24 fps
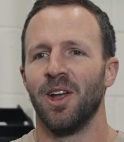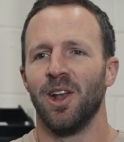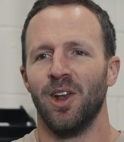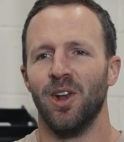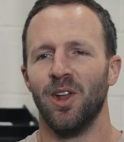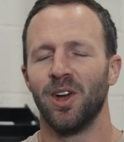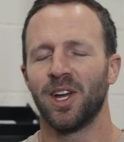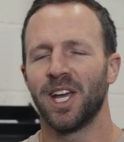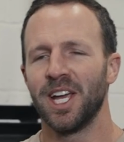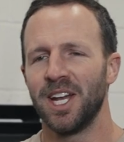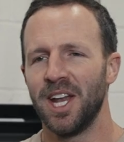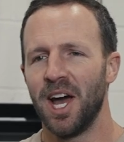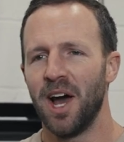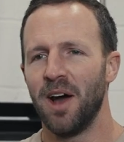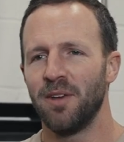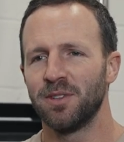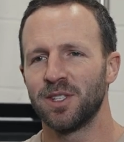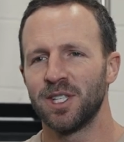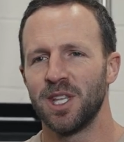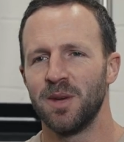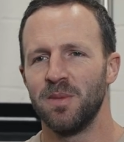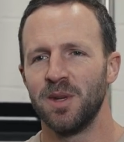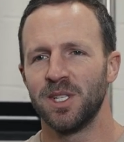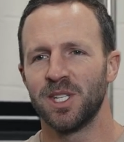Looking
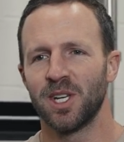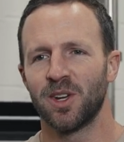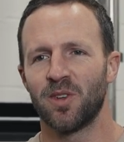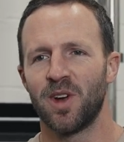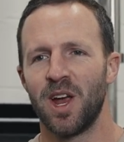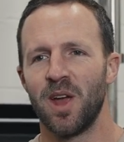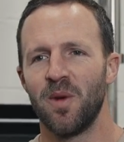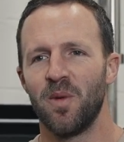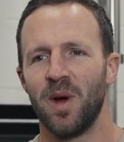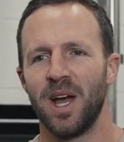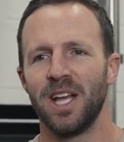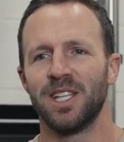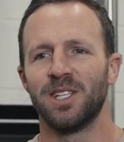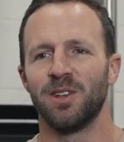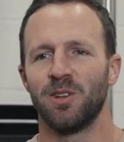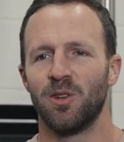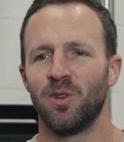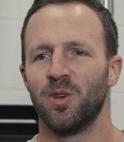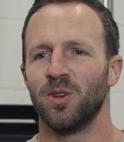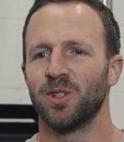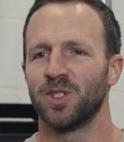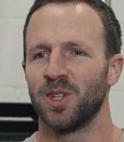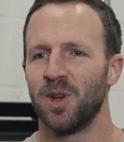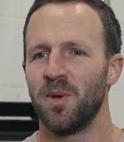after them is a great way to
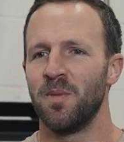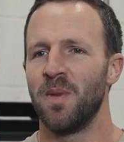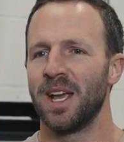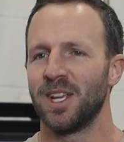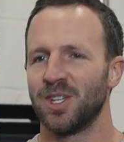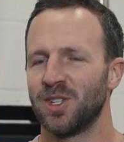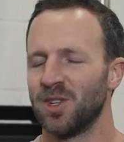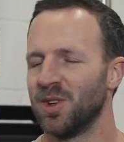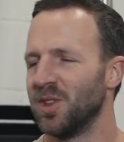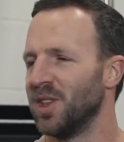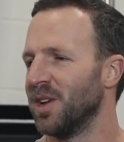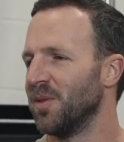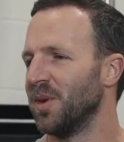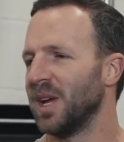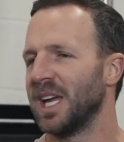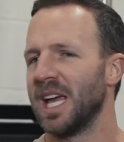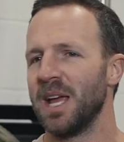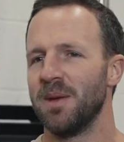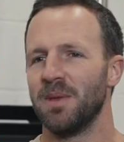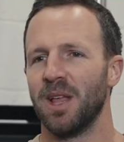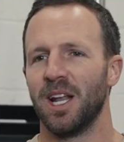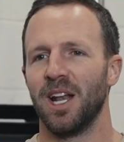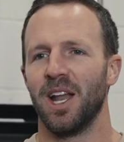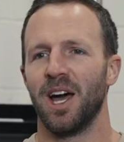also make sure that we
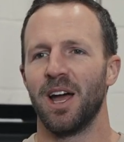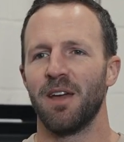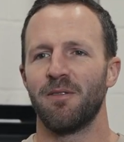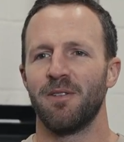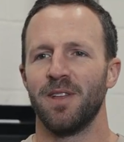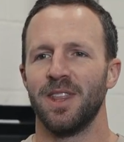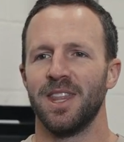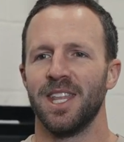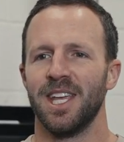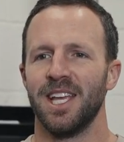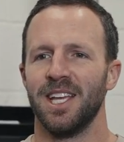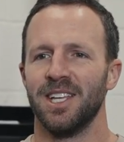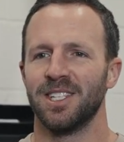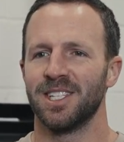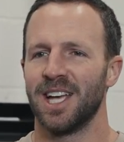keep the life in these,